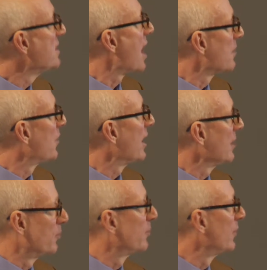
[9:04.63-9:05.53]
not by
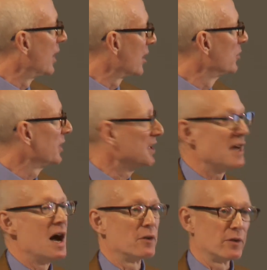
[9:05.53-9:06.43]
a complete
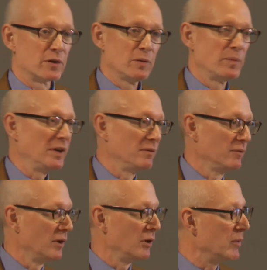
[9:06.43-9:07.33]
dollar. It'll
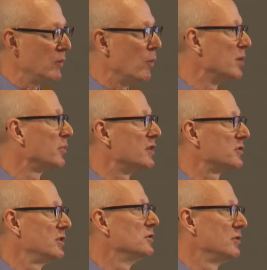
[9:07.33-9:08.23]
be 1 plus
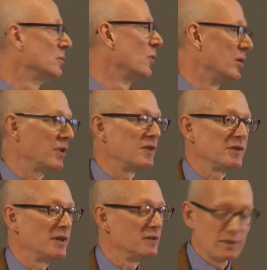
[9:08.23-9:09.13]
Q2, 1 plus
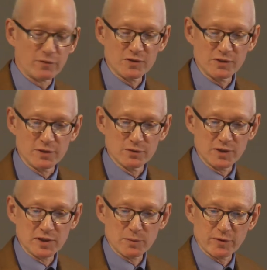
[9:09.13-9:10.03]
the difference in those
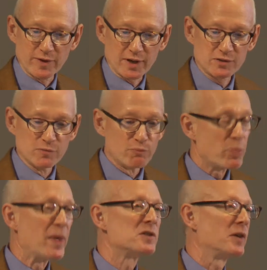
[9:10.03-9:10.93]
income effects.
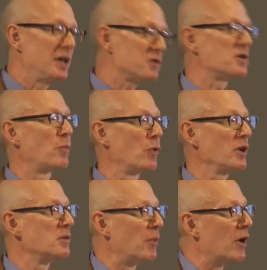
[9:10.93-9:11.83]
So here's the point
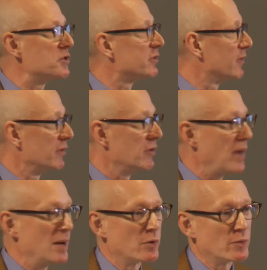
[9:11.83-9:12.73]
of departure for the
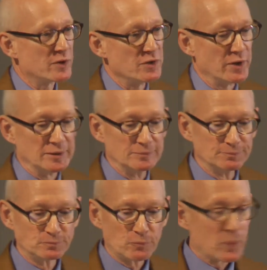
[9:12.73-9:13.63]
paper we're doing.
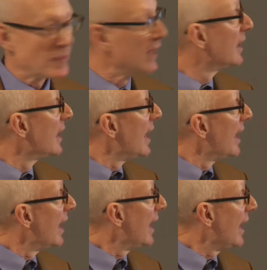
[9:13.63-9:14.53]

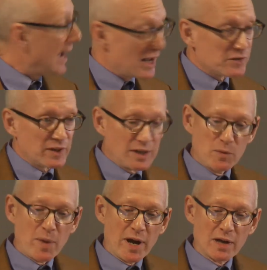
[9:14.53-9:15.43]
As the
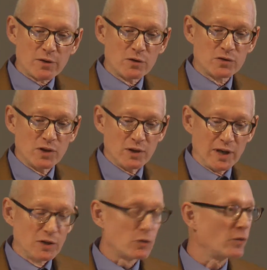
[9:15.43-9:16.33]
giving by others
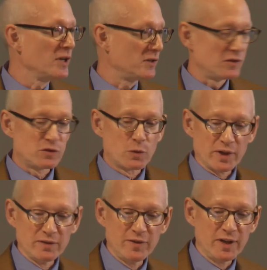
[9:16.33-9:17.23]
increases toward
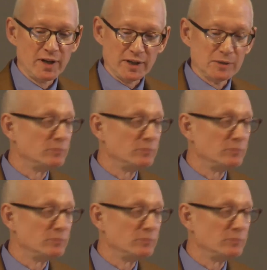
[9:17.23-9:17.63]
infinity,